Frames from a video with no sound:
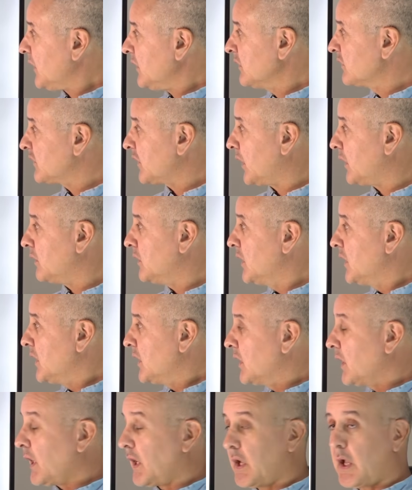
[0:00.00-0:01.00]
So
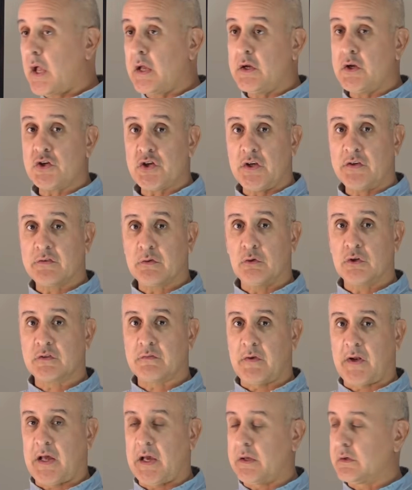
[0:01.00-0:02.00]
energy
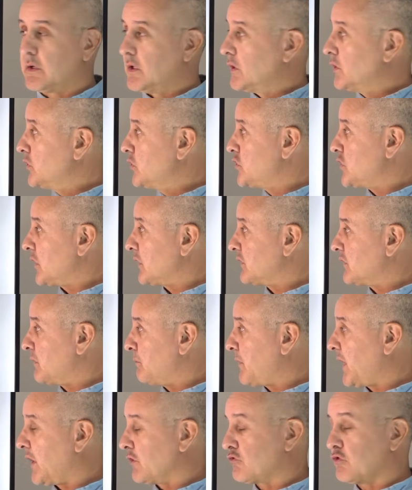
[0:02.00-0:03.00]
source for that, just the
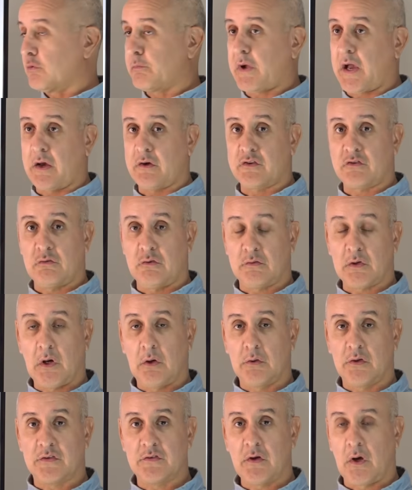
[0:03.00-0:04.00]
petrol barrels as
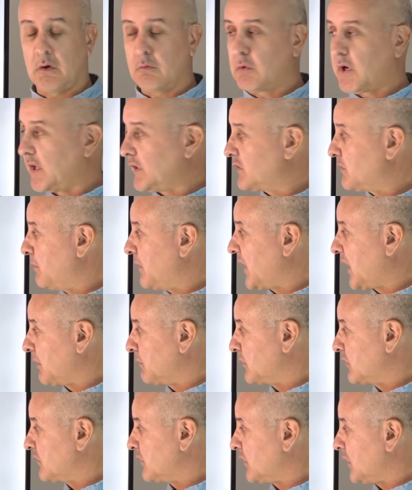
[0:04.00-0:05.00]
well. There's no way to be
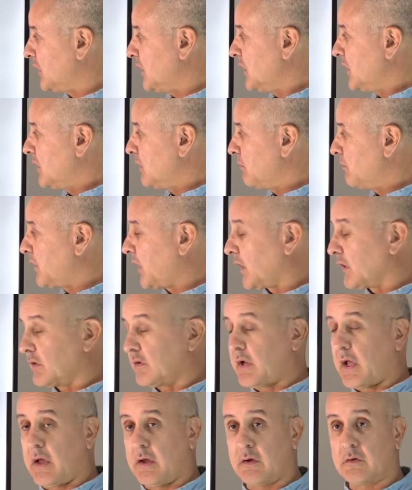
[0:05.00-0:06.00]
able to
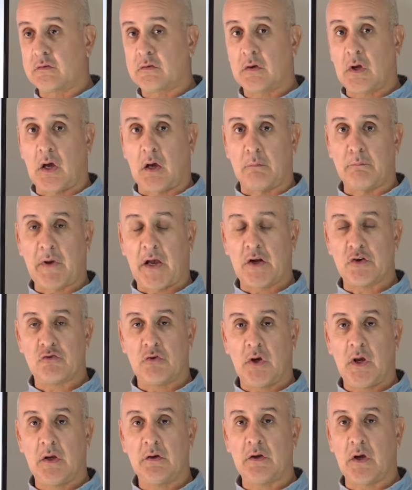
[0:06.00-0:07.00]
plug that
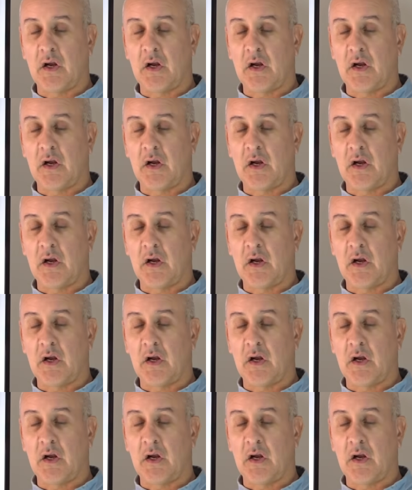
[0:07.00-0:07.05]
battery in.